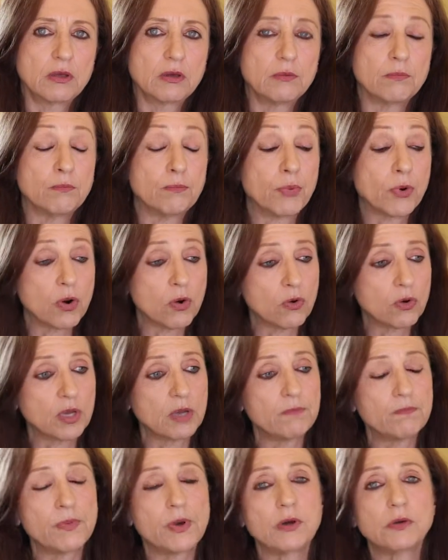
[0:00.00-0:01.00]

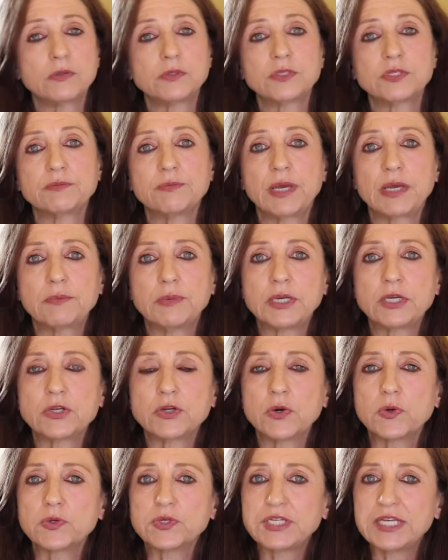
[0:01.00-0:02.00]
Broken bones maybe
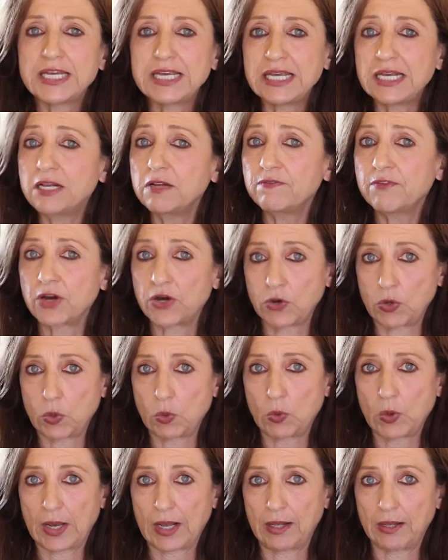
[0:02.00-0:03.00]
don't heal very
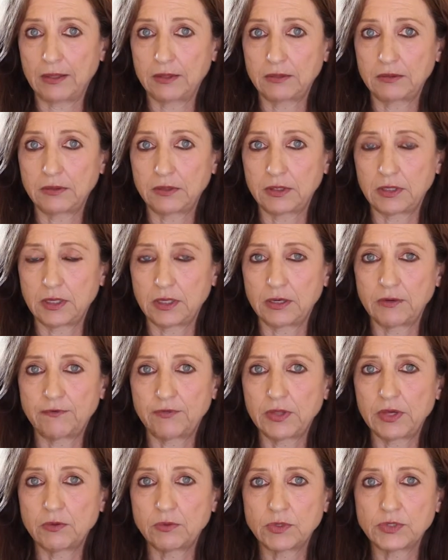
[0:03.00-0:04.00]
well, yeah, if
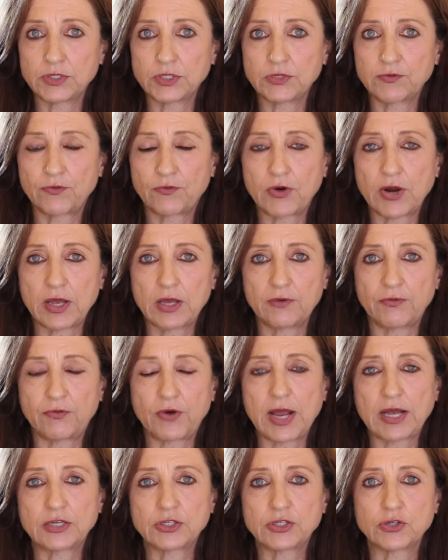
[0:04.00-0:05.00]
there was a, fr a
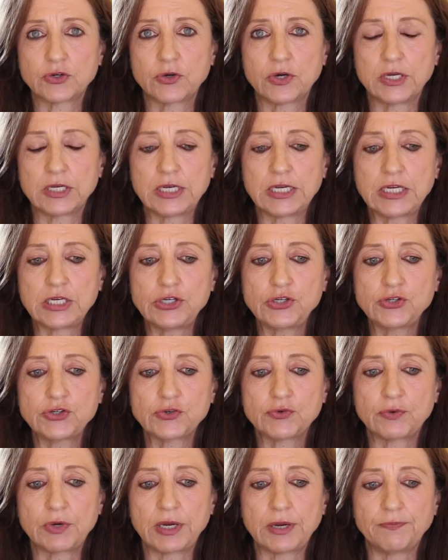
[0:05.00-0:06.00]
fracture
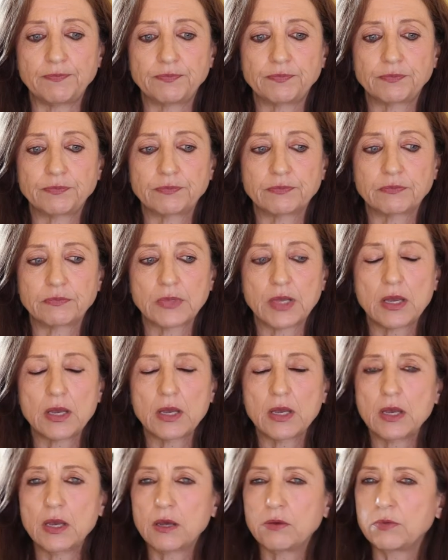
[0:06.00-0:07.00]
injury.
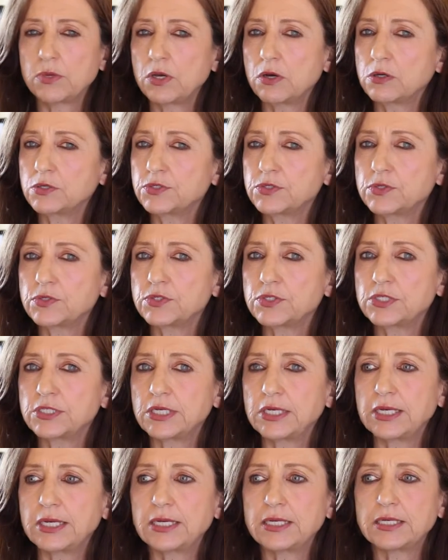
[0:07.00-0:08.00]
We also
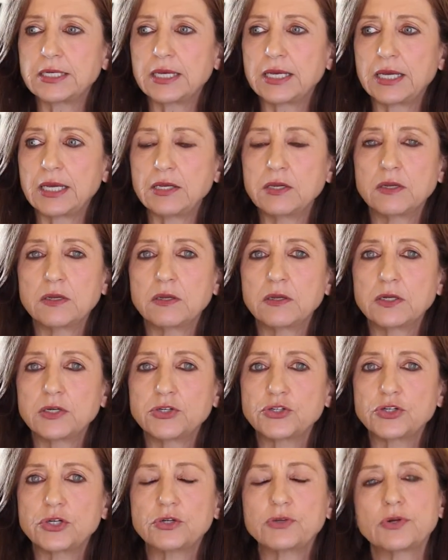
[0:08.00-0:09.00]
see it in
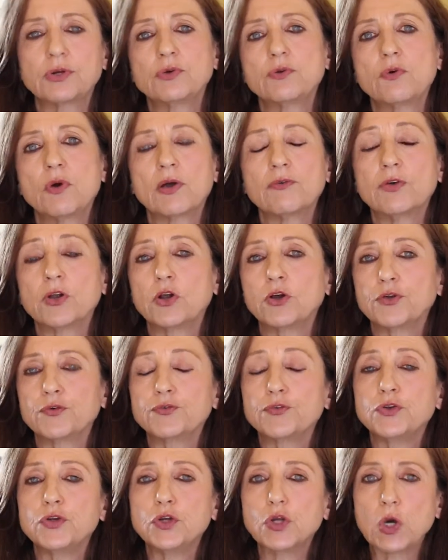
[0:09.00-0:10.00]
children who have a lot of
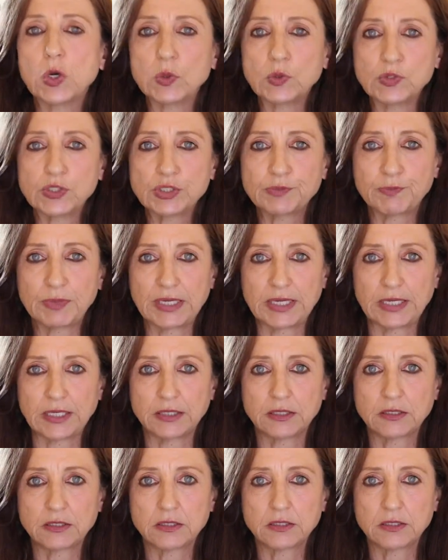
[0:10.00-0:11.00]

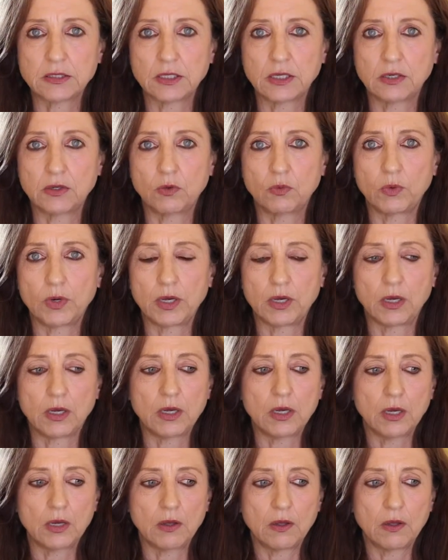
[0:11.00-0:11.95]
nosebleeds, you know, where